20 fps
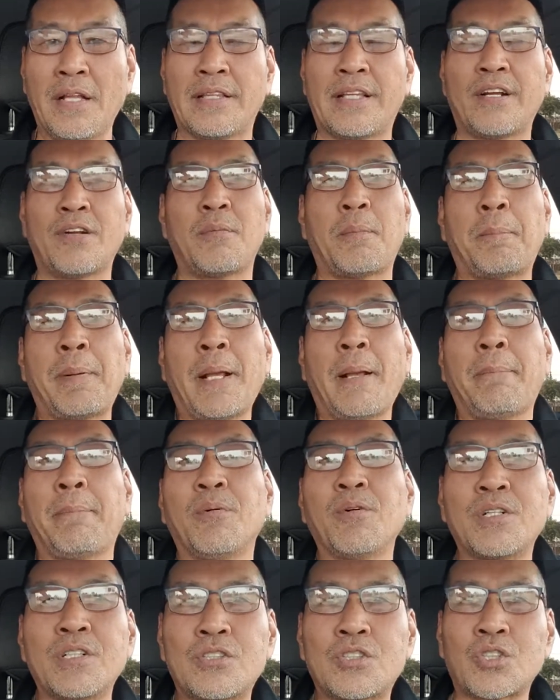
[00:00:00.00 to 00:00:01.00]
there are
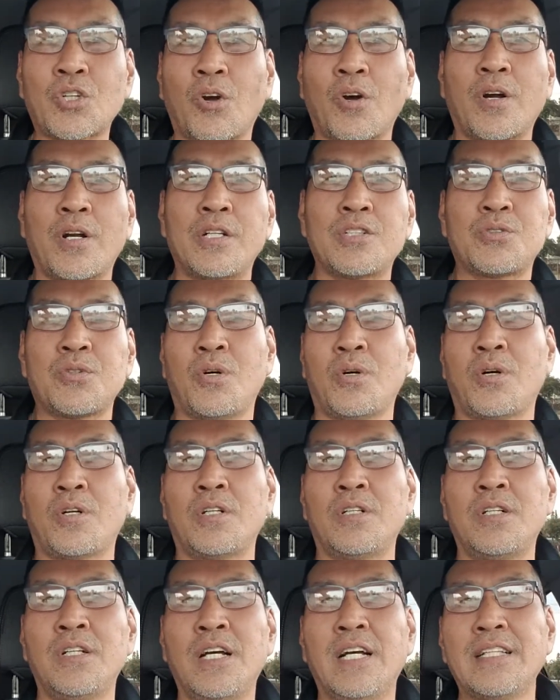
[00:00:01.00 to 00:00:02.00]
people in charge
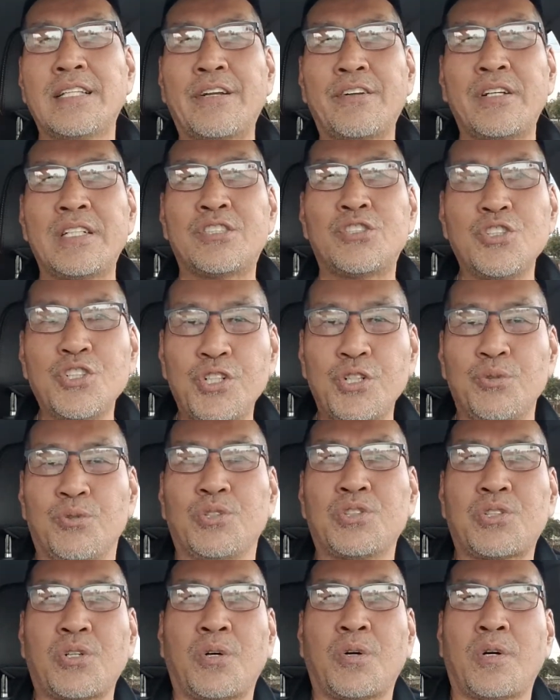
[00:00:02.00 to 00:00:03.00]
or there is
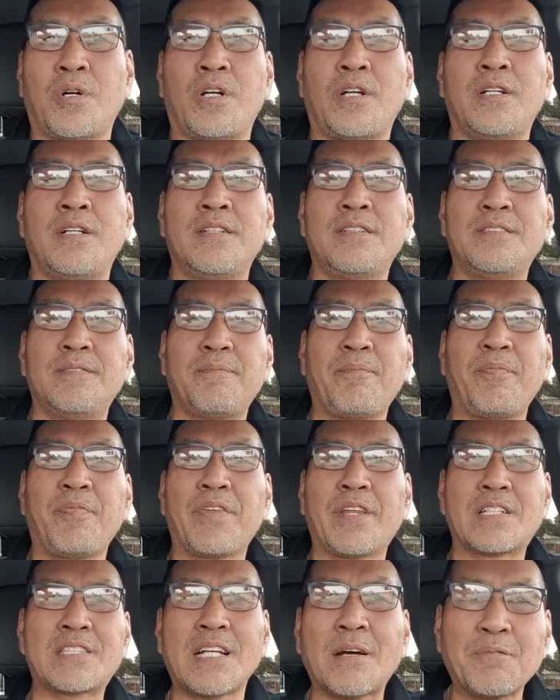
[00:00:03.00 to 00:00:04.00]
news or
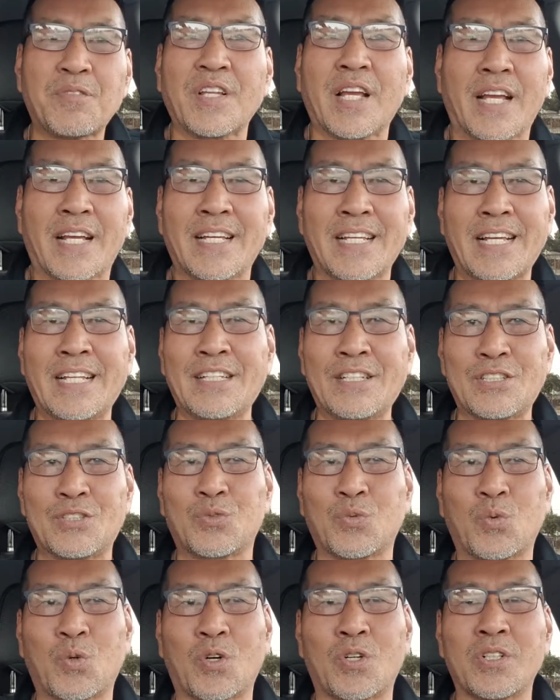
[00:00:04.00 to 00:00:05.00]
something in
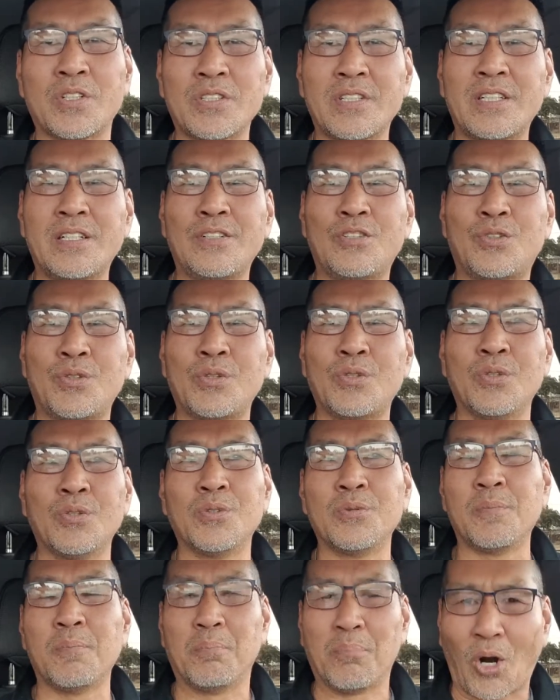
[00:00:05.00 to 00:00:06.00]
this world
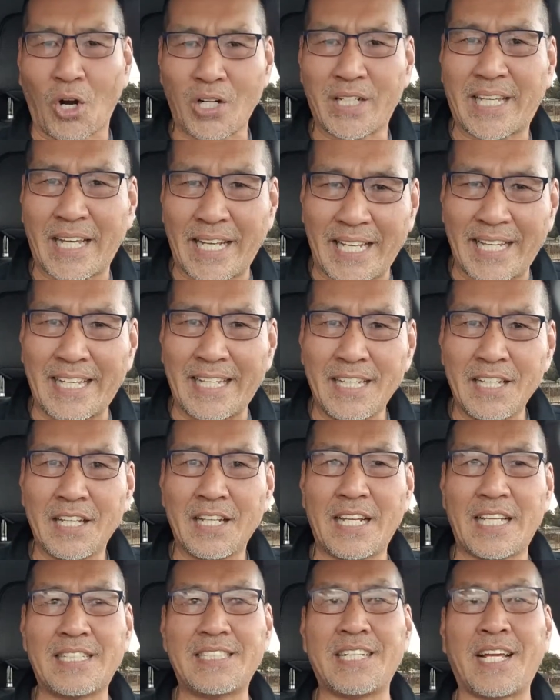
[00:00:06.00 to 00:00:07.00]
through marketing,
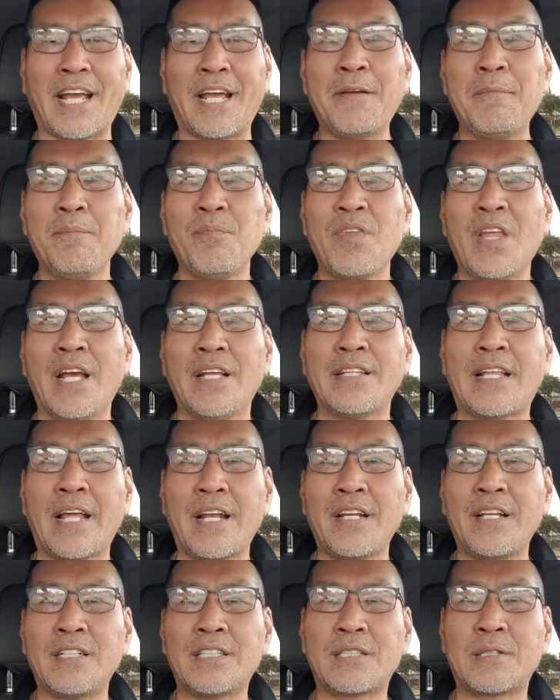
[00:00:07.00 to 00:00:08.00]
let's say,
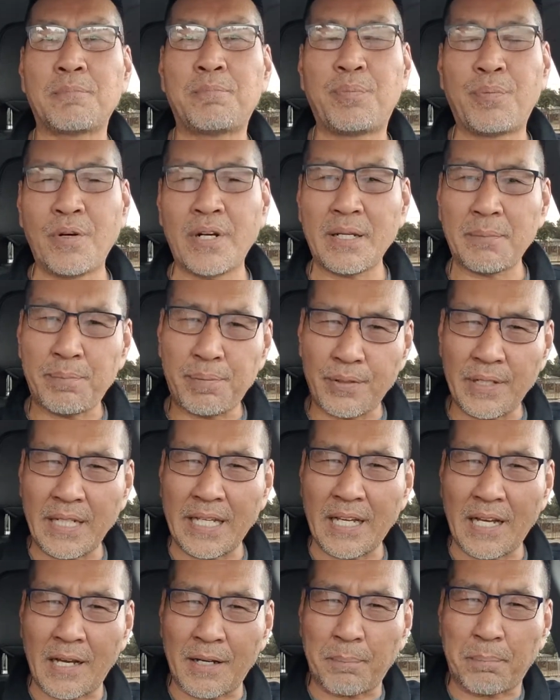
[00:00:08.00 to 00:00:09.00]
that is
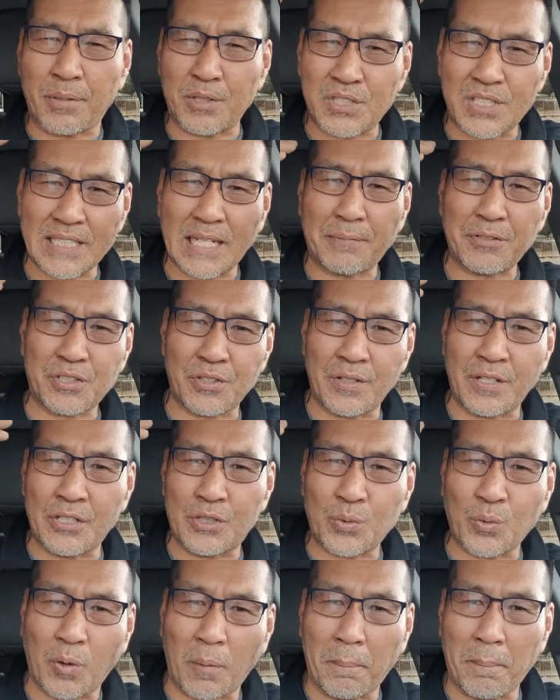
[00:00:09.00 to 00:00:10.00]
putting a perception
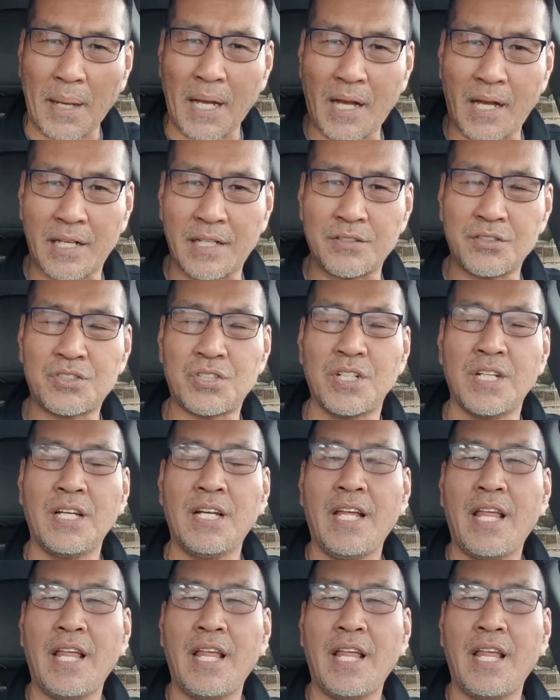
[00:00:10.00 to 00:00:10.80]
into our minds